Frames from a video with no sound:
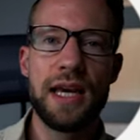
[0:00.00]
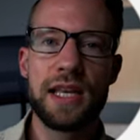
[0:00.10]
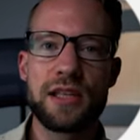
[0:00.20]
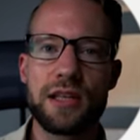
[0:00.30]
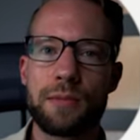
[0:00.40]

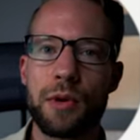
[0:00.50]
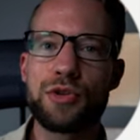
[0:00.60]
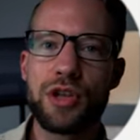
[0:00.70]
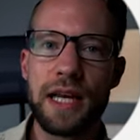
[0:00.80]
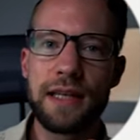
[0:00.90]
It's
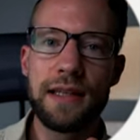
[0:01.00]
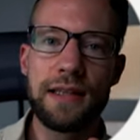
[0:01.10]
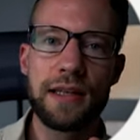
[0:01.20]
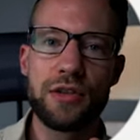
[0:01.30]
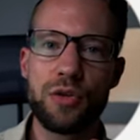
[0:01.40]
most likely
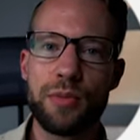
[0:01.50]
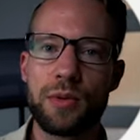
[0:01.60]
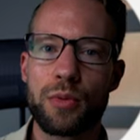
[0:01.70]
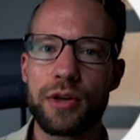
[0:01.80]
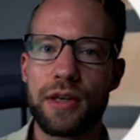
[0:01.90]
that you'll
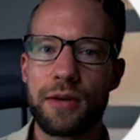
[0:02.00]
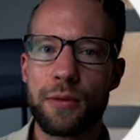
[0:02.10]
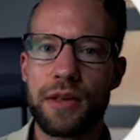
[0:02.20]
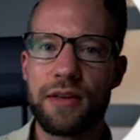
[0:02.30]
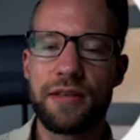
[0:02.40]
be working
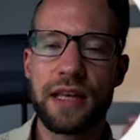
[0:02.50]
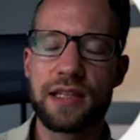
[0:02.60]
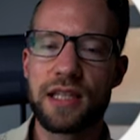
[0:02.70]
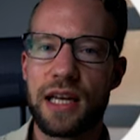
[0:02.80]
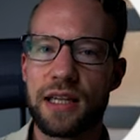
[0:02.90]
with
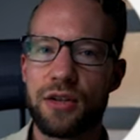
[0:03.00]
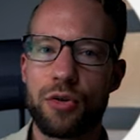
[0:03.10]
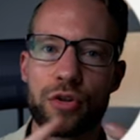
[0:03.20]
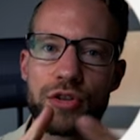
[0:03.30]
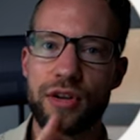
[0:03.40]
things like
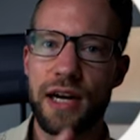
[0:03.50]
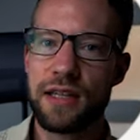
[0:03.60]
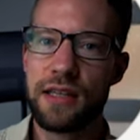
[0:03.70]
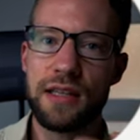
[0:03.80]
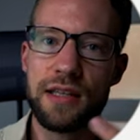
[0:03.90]
order
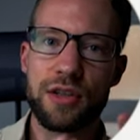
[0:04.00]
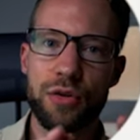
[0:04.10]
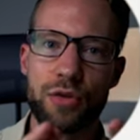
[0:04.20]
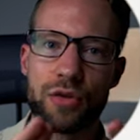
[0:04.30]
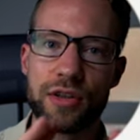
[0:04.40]
IDs
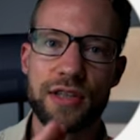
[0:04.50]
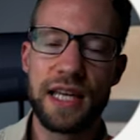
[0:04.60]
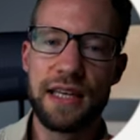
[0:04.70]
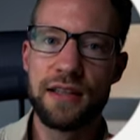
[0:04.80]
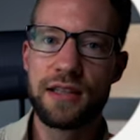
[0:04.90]
or
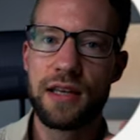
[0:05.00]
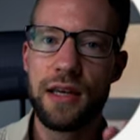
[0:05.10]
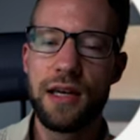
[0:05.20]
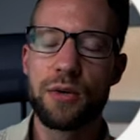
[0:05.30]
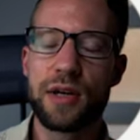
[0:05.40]
dates,
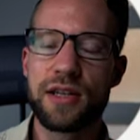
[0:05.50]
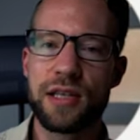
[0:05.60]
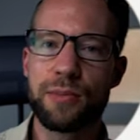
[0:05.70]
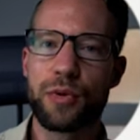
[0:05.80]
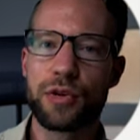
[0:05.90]
where it's
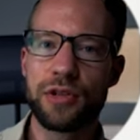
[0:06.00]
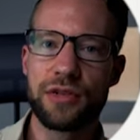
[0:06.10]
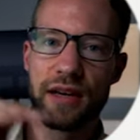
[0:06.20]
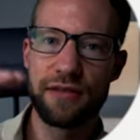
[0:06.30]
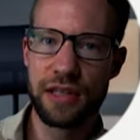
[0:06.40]
important
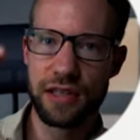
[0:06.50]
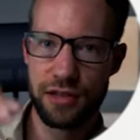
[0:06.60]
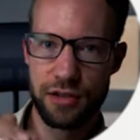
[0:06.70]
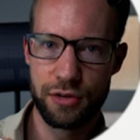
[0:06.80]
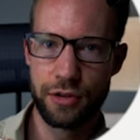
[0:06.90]
to have things
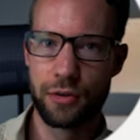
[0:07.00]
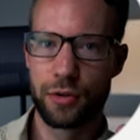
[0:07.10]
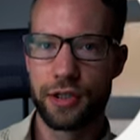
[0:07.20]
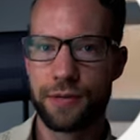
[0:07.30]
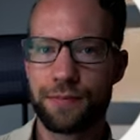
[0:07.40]
in a certain
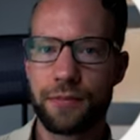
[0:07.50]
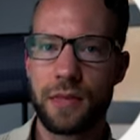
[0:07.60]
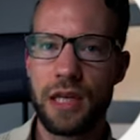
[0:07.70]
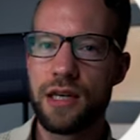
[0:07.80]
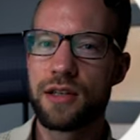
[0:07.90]
order.
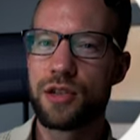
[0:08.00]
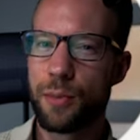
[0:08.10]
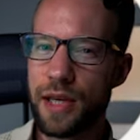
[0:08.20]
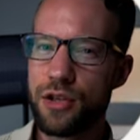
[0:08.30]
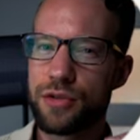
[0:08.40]
So
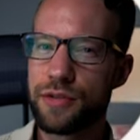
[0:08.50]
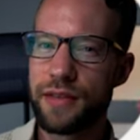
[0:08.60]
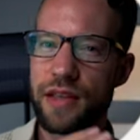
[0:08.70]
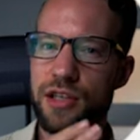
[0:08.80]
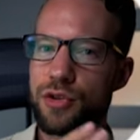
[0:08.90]
make sure
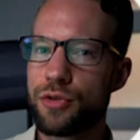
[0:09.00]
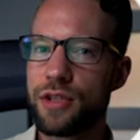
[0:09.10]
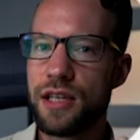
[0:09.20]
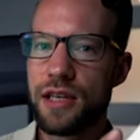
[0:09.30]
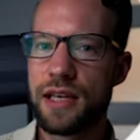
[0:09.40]
that that
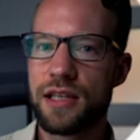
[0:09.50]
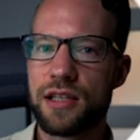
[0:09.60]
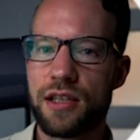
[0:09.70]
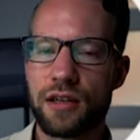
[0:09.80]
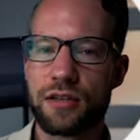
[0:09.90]
sorting
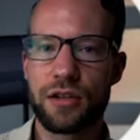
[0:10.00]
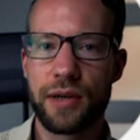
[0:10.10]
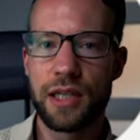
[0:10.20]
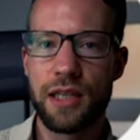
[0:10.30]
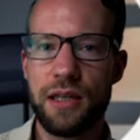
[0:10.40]
is done
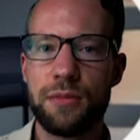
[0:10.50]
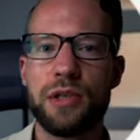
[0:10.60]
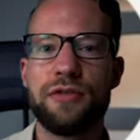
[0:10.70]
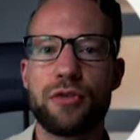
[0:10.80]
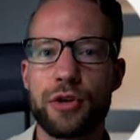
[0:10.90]
correctly
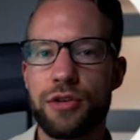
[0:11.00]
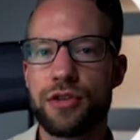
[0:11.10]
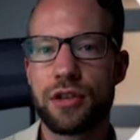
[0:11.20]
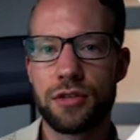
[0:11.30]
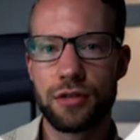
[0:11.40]
before you
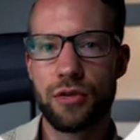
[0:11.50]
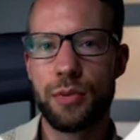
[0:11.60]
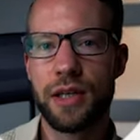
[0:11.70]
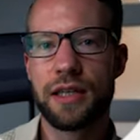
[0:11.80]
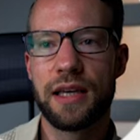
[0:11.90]
start the
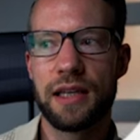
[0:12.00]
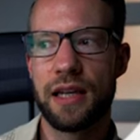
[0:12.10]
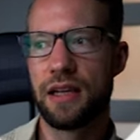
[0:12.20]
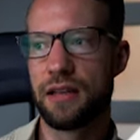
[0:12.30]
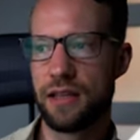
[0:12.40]
grouping and
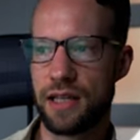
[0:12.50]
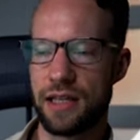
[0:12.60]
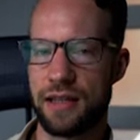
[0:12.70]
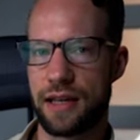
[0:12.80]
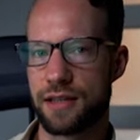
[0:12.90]
adding the
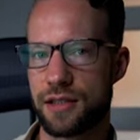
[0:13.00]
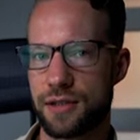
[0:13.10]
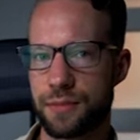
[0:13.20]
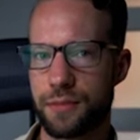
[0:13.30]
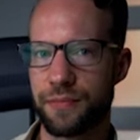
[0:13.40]
index.